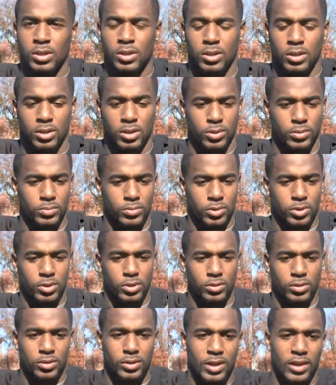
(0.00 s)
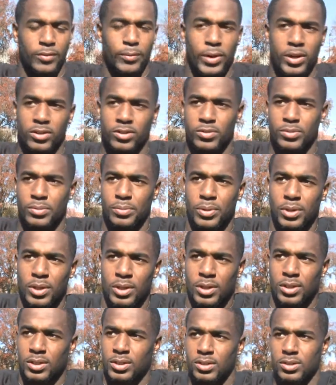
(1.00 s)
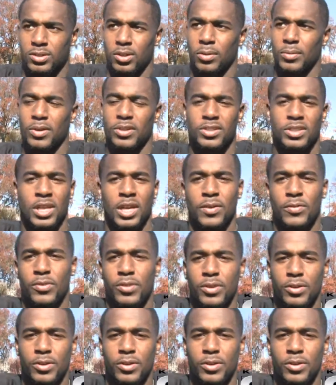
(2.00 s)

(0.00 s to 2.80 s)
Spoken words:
You know, everybody's talking about Stanford.